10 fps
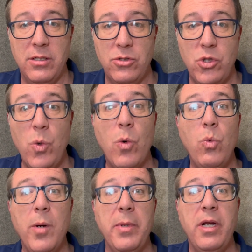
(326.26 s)
to a
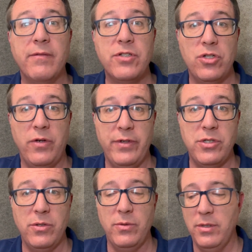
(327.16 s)
woman of
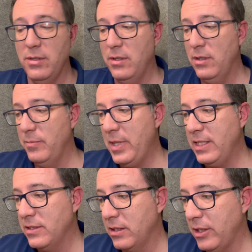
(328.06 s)
servitude,
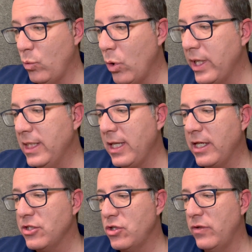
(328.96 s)
basically, working
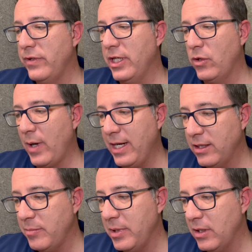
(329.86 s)
like a servant and
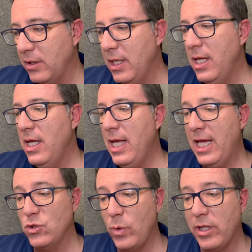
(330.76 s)
grinding the mill,
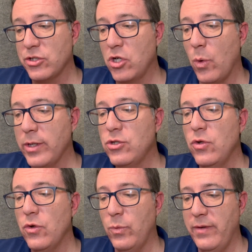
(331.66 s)
as well as going to
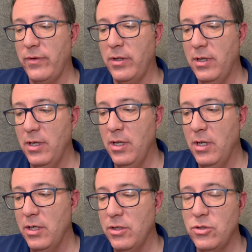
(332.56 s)
the river
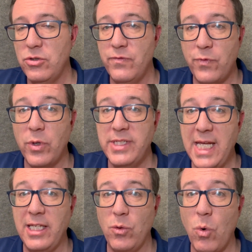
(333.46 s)
for
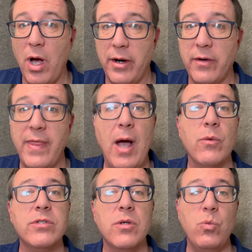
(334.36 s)
daily water. That
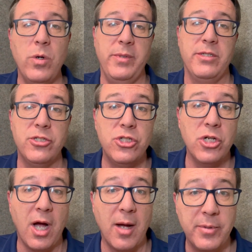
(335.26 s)
was a woman's
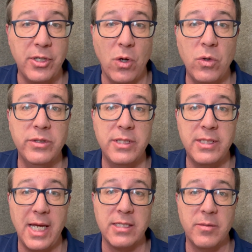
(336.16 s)
job in the Old
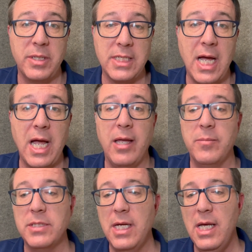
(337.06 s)
Testament
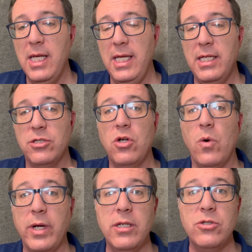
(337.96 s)
times is
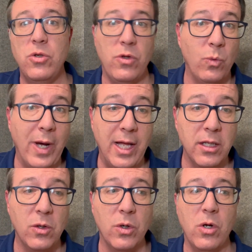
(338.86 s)
going to the
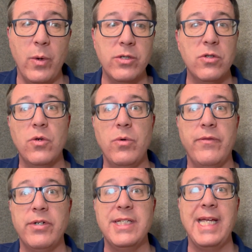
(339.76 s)
well or going to the
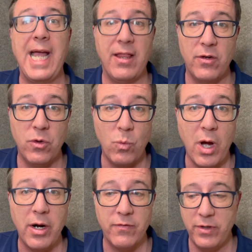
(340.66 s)
river to gather the
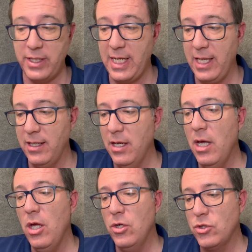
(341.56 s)
water for the day.
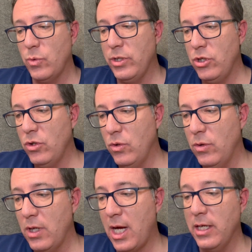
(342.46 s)
So when
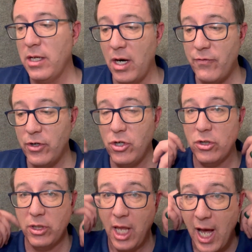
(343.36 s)
you uncover
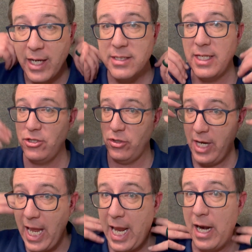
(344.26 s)
your locks, that's your
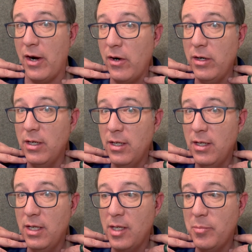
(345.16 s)
hair
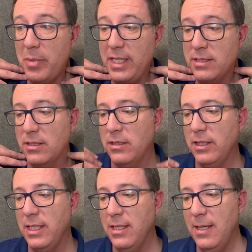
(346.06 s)

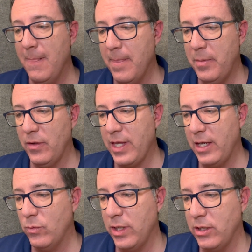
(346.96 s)
basically, but
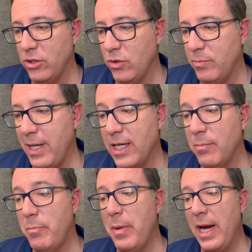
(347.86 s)
then when you make
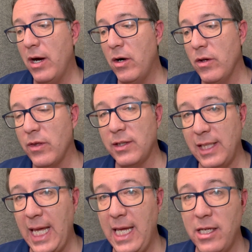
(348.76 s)
bare the
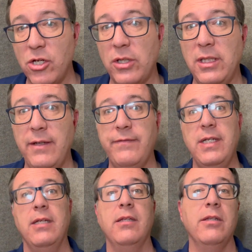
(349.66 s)
leg, you're
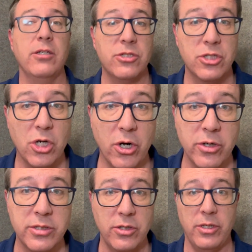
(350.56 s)
lifting the
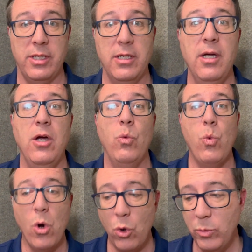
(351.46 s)
skirts or the
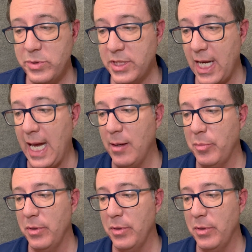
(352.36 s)
robes up,